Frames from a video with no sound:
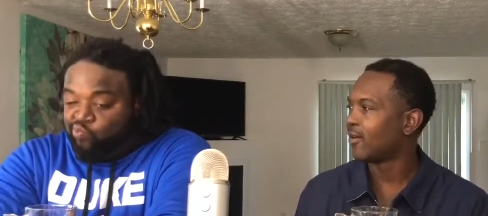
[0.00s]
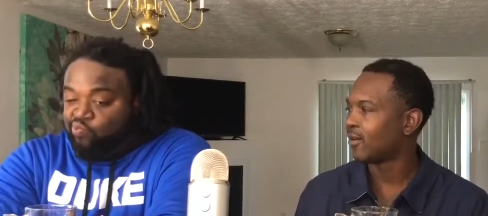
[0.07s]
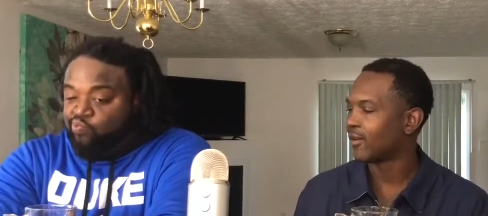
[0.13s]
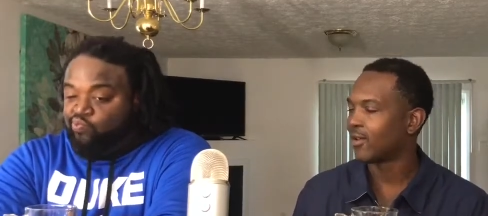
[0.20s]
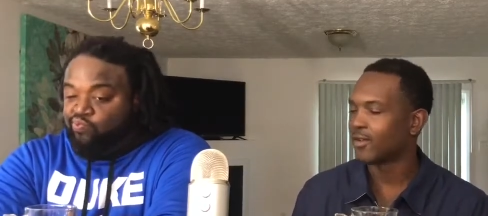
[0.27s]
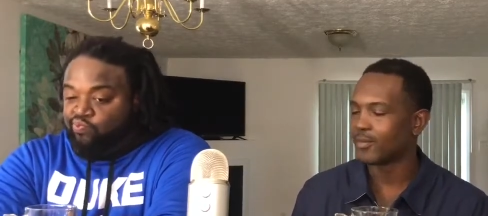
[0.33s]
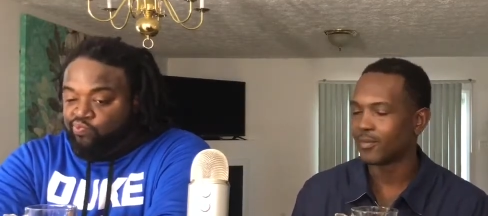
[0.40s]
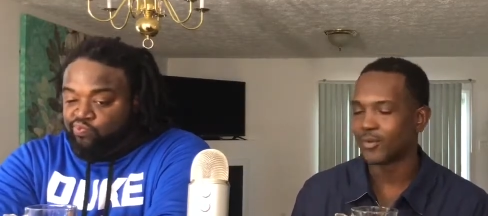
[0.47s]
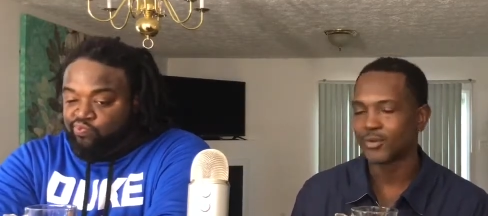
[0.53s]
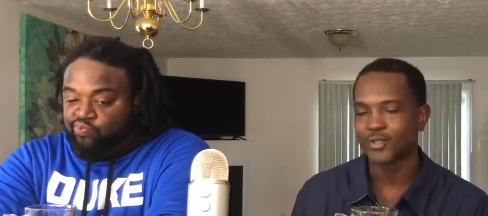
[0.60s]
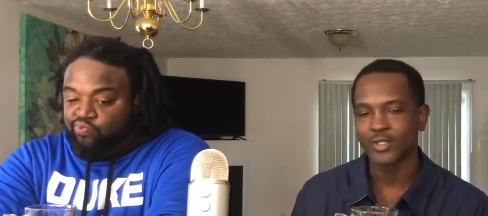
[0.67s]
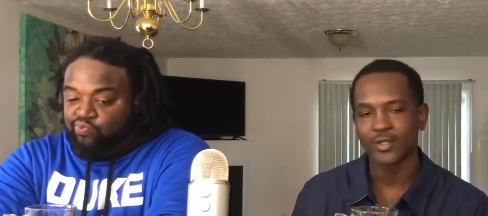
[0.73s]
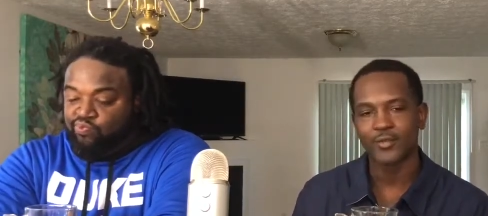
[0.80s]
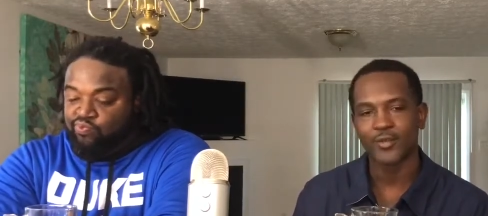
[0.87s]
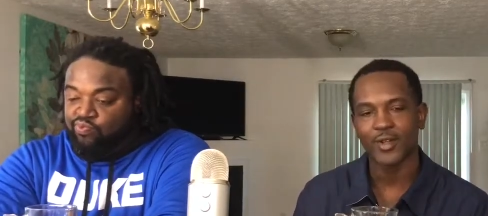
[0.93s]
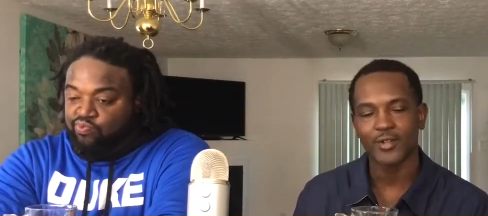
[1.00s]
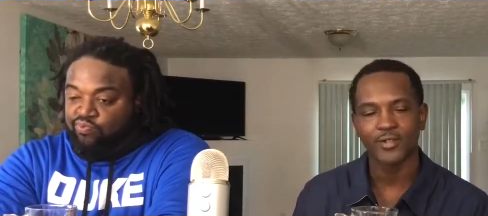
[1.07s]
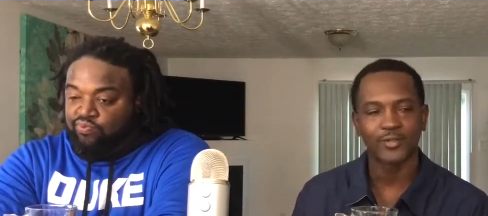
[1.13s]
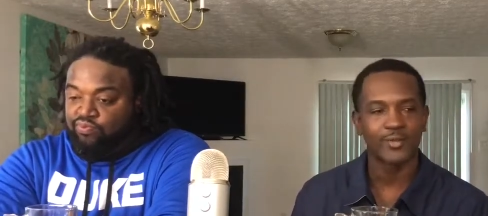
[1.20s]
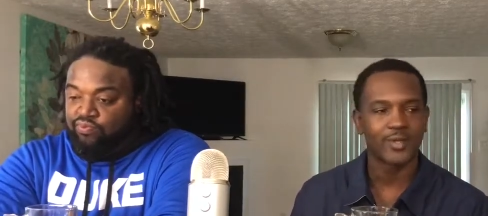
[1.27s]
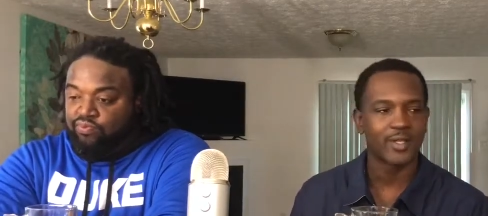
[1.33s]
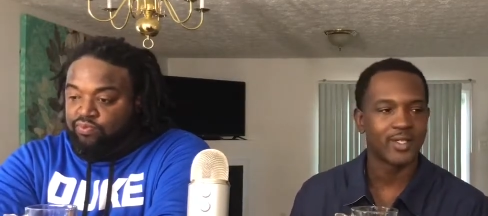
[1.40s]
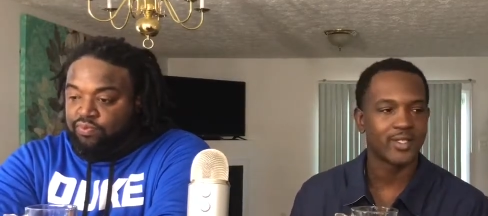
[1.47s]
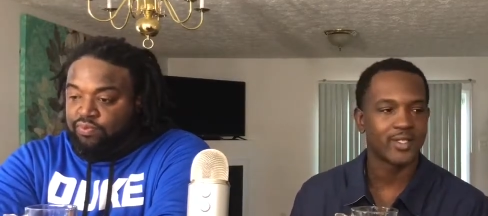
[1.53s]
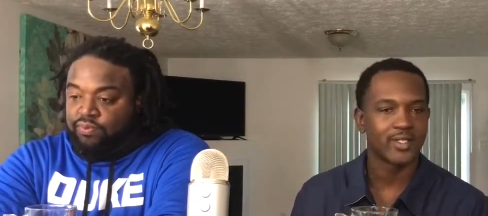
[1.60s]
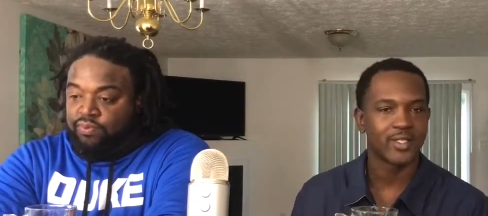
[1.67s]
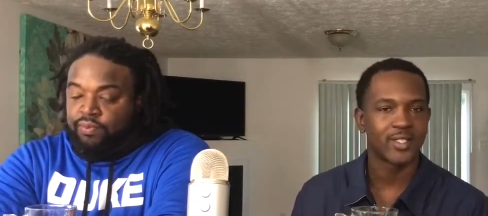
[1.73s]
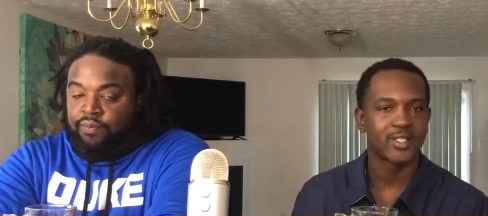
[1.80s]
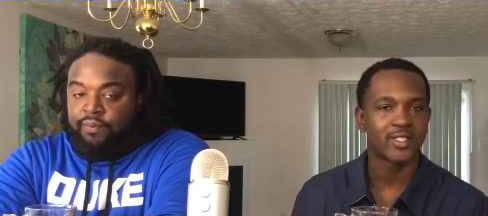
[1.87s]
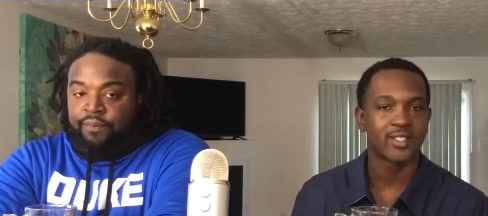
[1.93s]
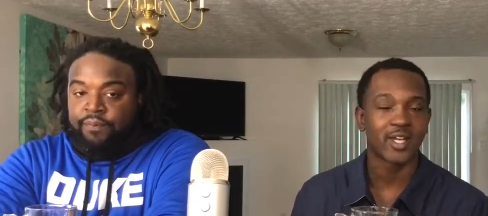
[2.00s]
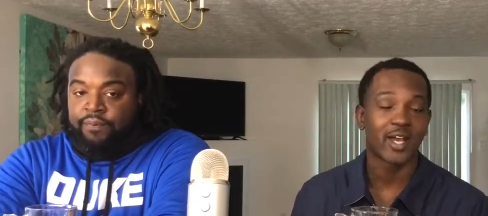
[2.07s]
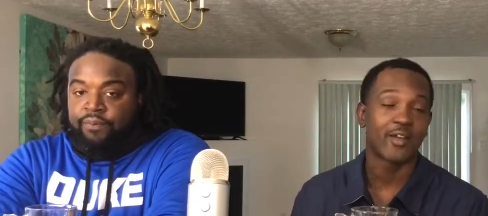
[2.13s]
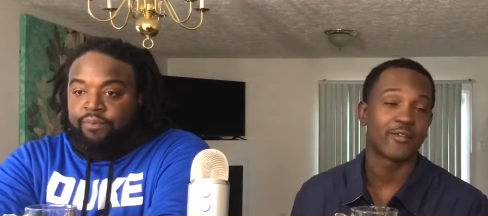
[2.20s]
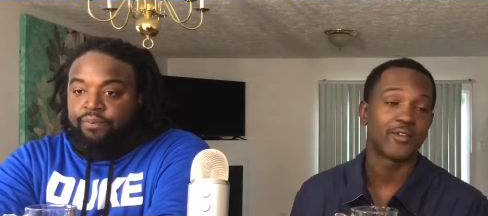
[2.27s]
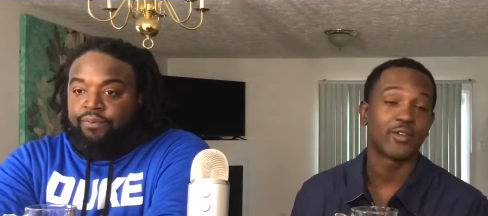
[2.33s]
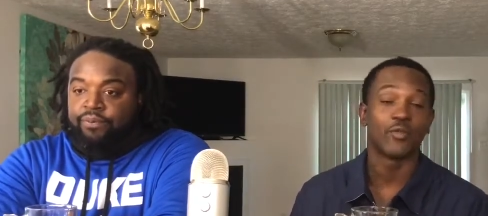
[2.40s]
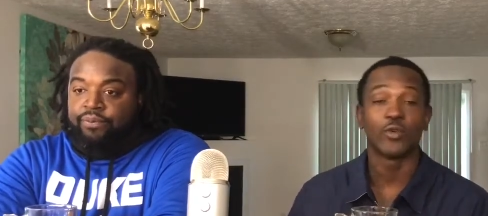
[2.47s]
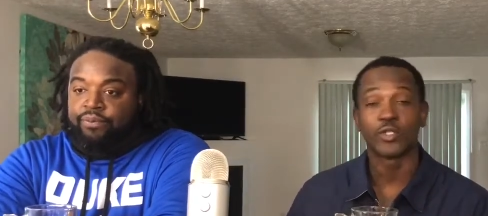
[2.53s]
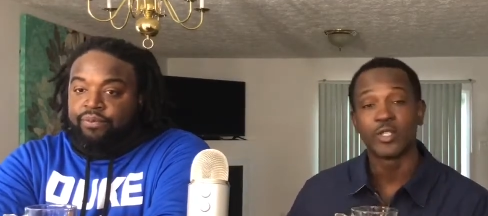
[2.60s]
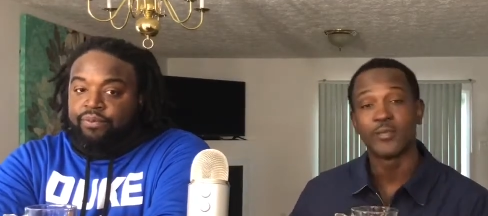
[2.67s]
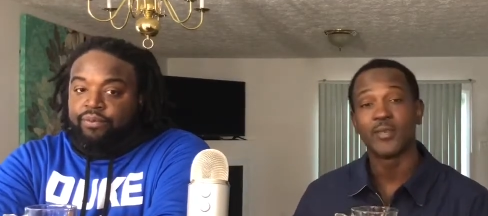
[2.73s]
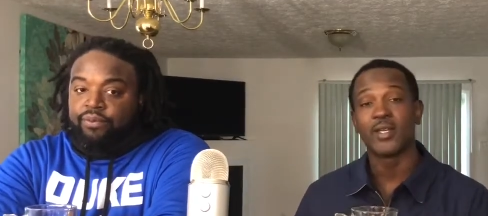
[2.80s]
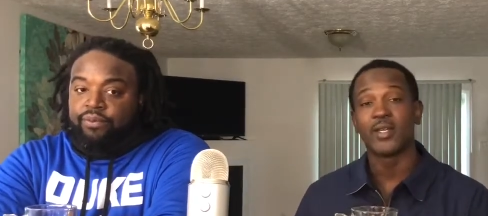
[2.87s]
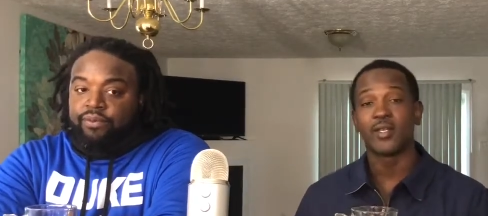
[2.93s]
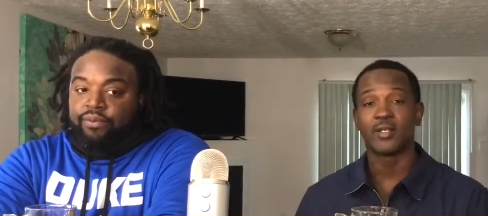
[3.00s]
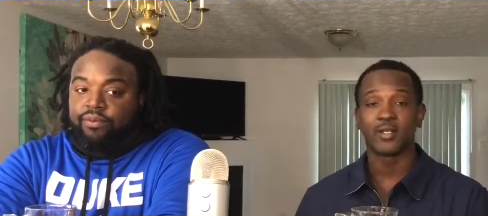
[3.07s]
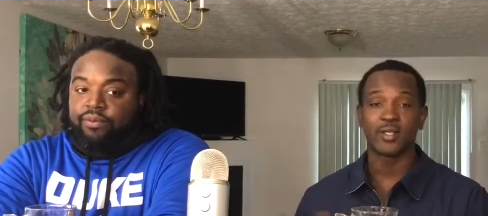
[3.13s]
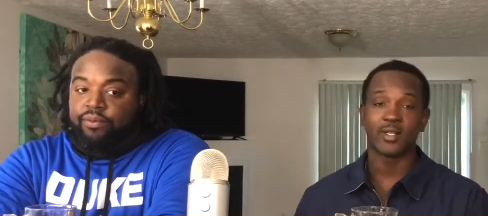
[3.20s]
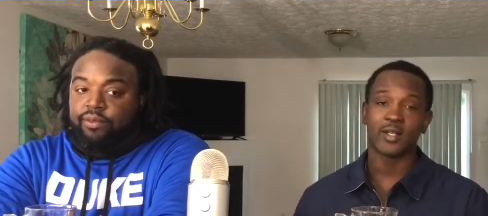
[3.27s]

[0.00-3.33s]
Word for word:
Speaker 1: all the other bullshit around you, man. It just gets tiring. Well, to me,